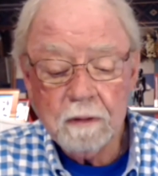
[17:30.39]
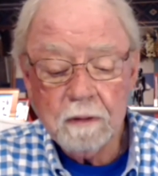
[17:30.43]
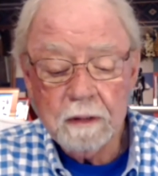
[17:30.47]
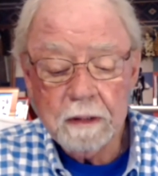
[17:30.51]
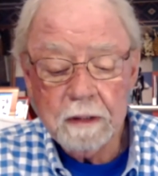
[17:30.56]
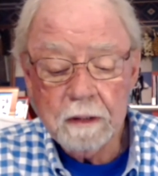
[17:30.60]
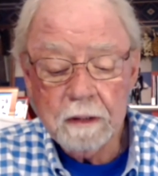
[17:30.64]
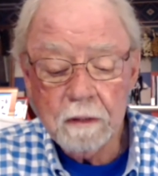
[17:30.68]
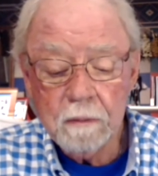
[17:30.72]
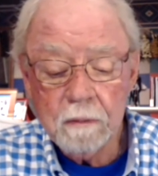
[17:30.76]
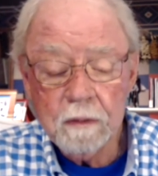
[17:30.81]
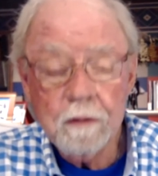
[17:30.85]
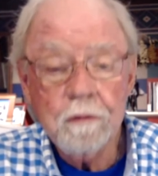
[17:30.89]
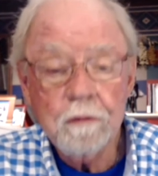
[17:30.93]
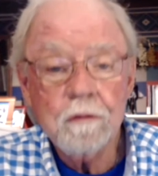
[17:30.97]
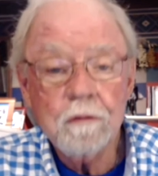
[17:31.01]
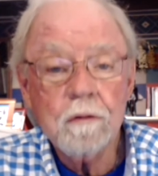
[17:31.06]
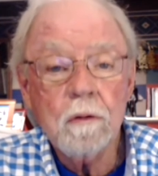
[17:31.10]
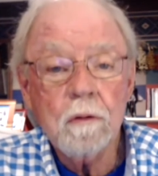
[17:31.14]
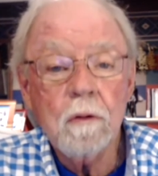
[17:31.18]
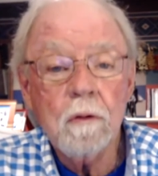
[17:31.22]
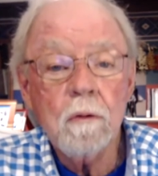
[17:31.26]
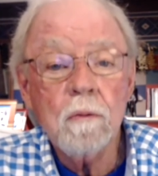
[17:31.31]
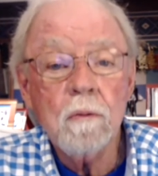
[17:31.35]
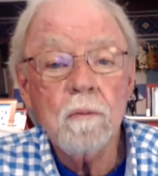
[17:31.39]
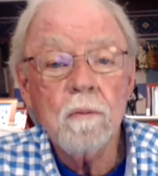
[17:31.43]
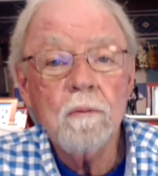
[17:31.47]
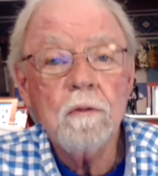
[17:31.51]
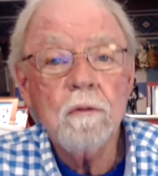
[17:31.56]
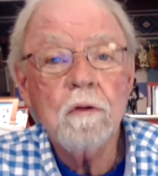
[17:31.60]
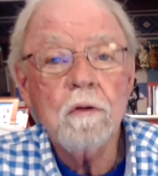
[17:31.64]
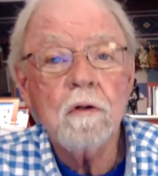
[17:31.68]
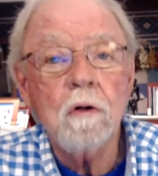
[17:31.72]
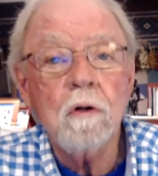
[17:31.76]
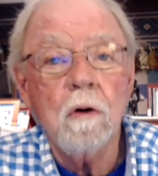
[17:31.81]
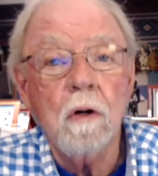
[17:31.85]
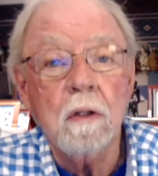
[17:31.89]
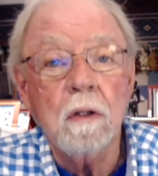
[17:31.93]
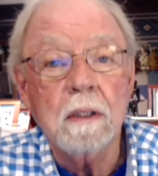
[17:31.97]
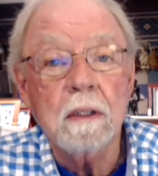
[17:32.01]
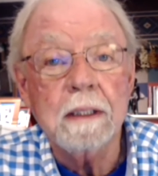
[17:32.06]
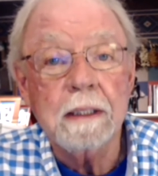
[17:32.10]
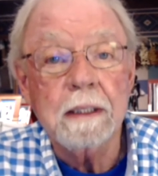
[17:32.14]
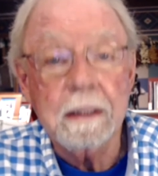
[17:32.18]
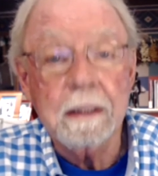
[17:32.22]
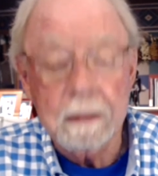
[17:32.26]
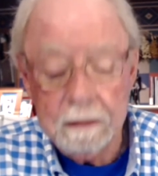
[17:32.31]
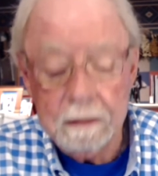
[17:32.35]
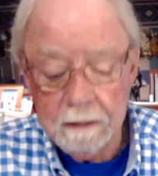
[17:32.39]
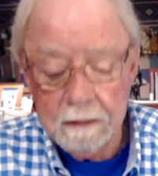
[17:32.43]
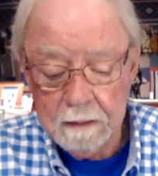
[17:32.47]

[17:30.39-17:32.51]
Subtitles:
Aaron's own calling